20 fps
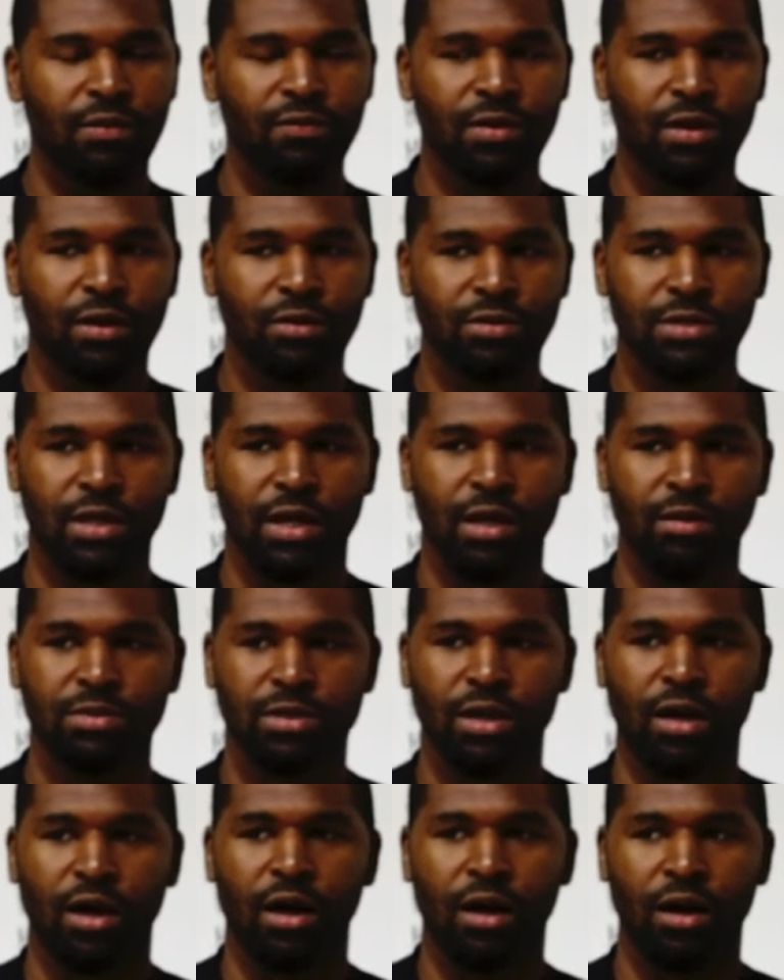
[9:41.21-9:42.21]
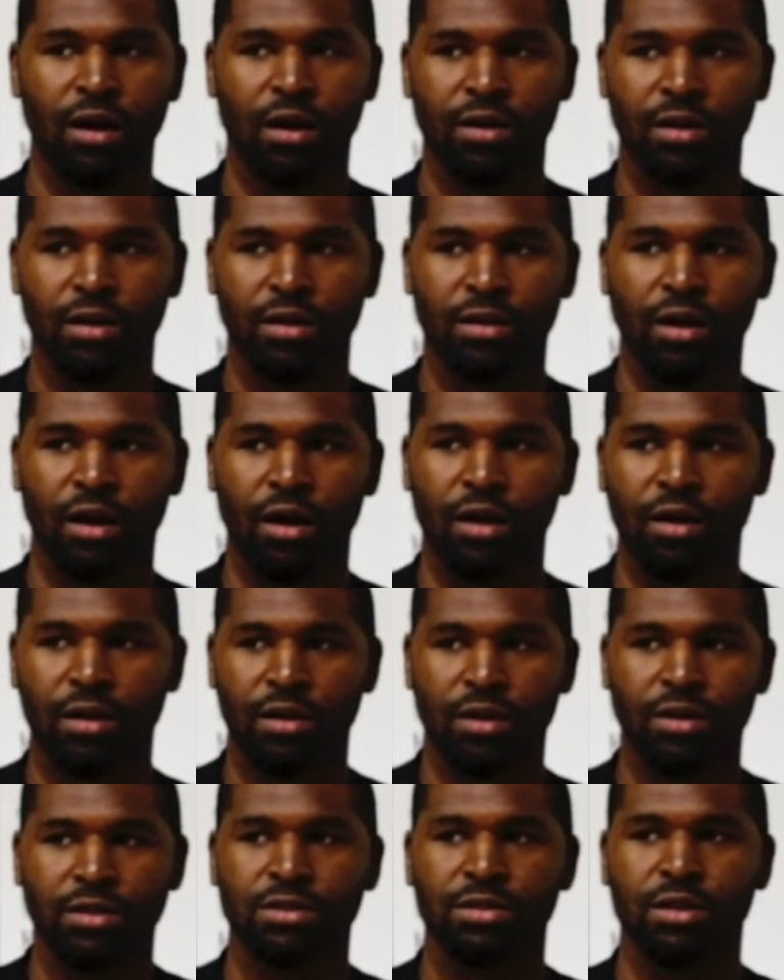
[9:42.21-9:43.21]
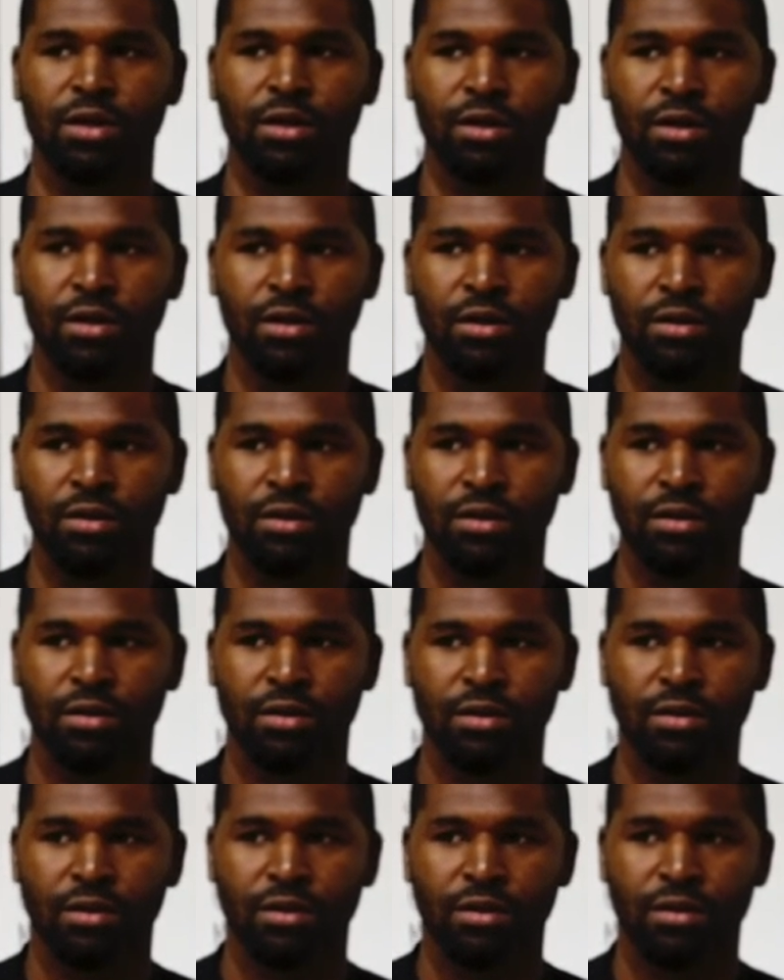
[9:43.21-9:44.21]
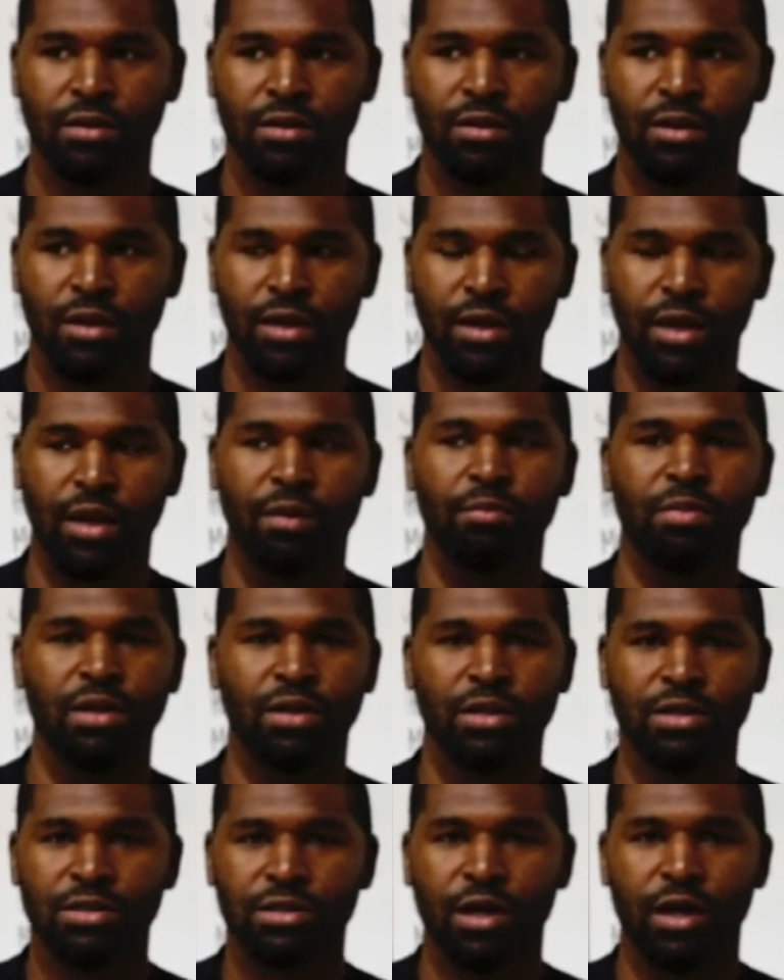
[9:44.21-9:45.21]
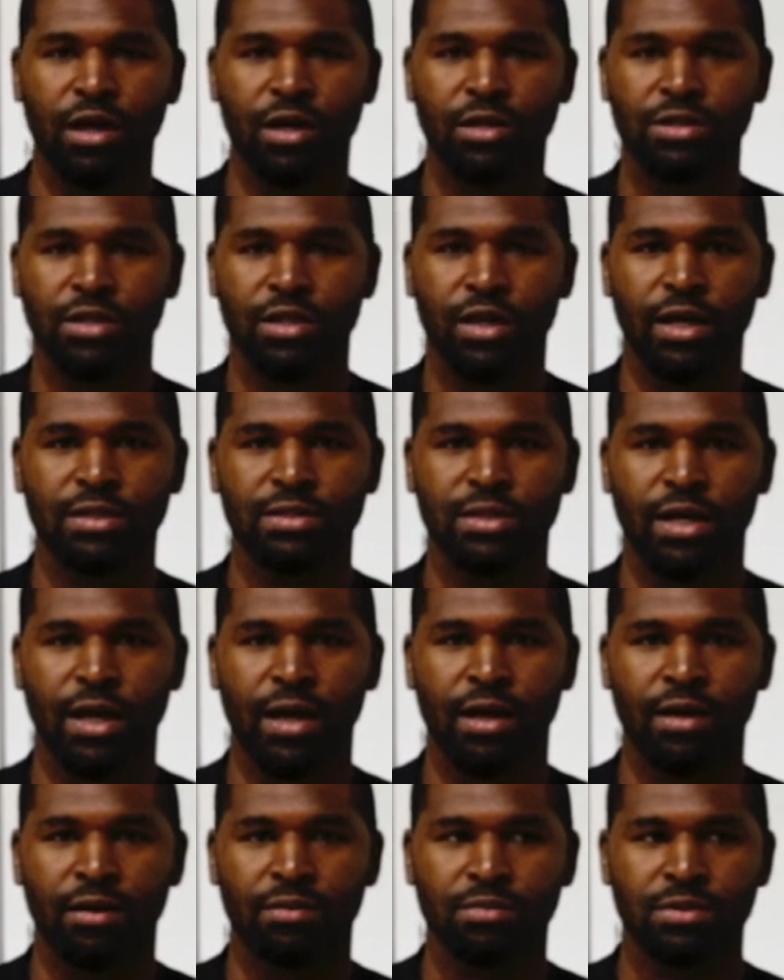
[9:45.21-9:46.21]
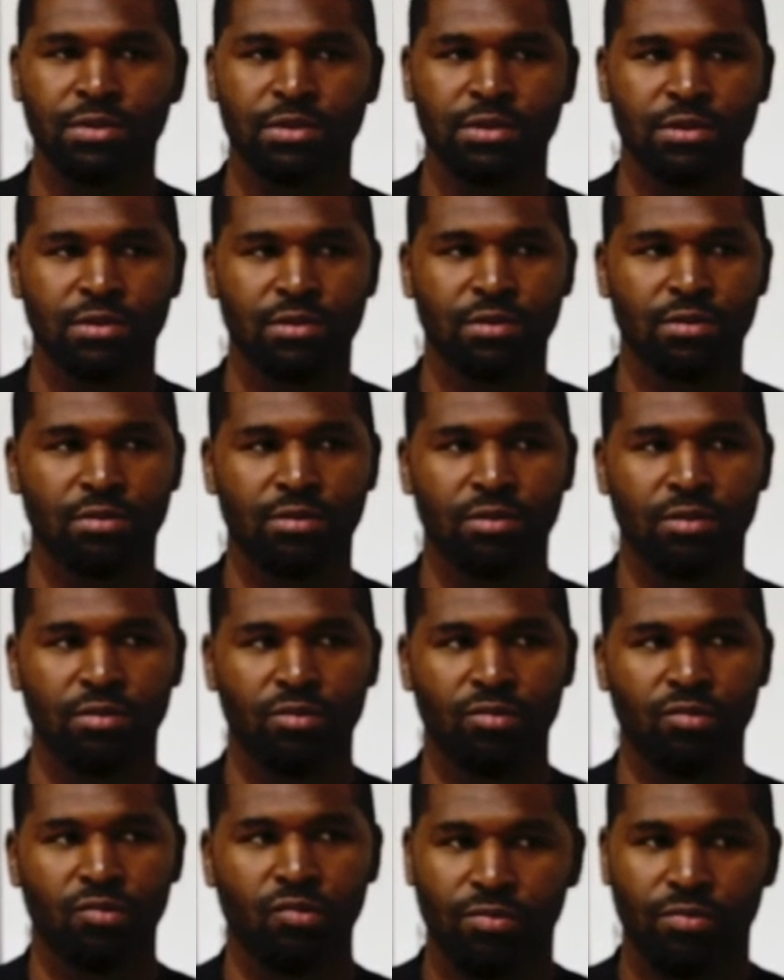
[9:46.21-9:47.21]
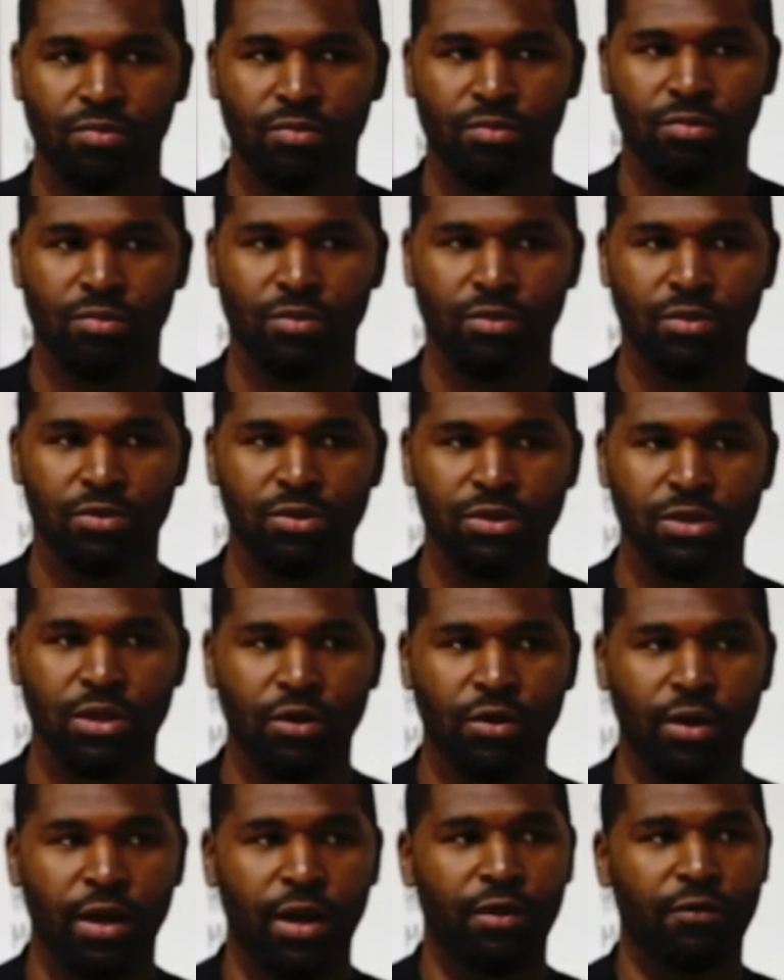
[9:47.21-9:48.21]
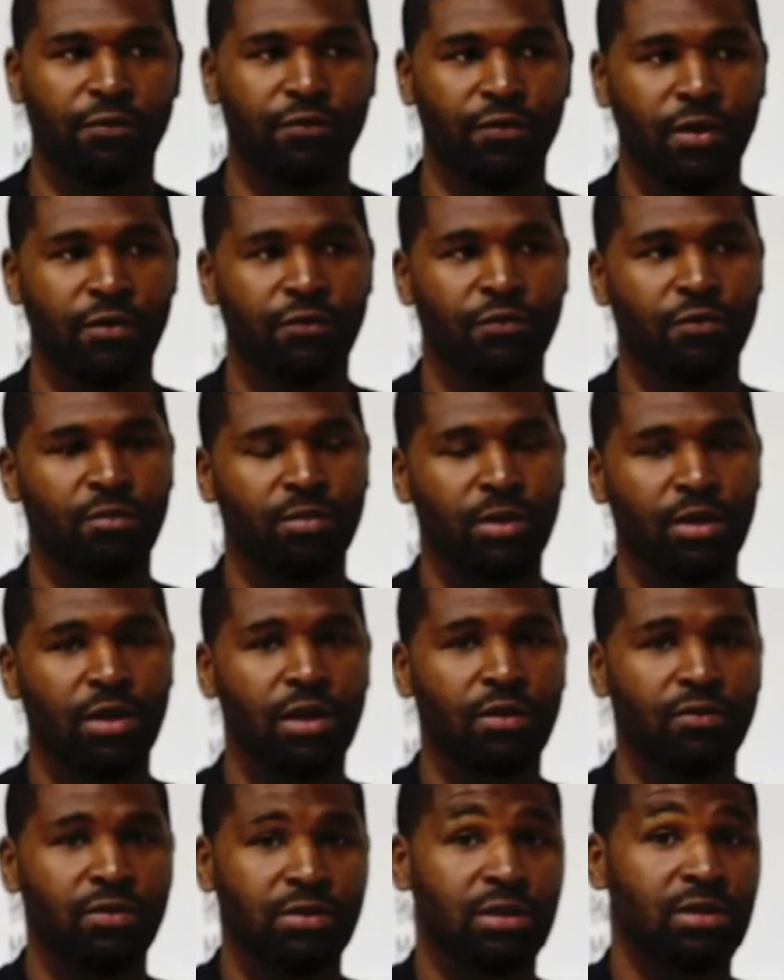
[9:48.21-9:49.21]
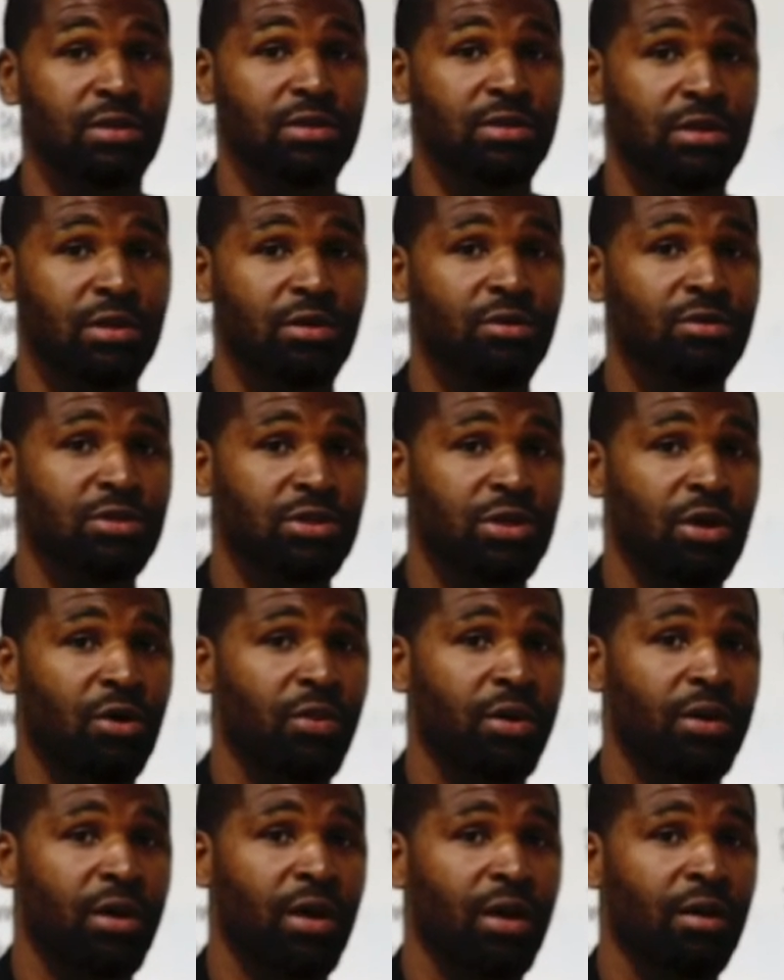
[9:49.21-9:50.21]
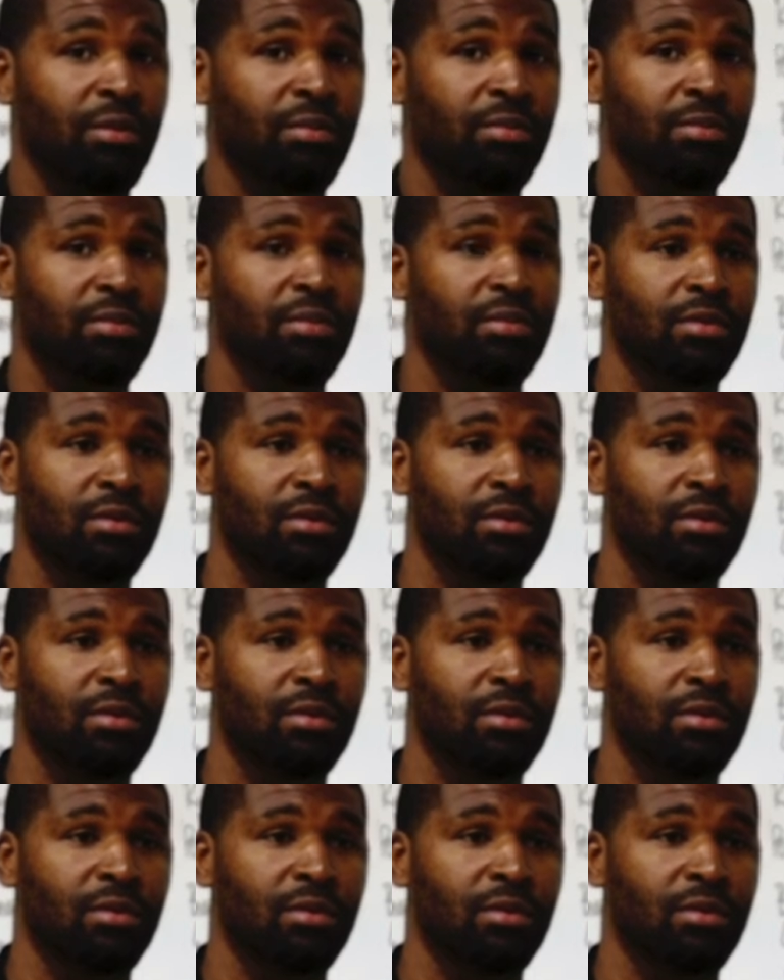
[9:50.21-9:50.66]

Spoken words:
Even though times are hard and dark and uncertain and can be discouraging at times, you still have faithful believers that are still showing up.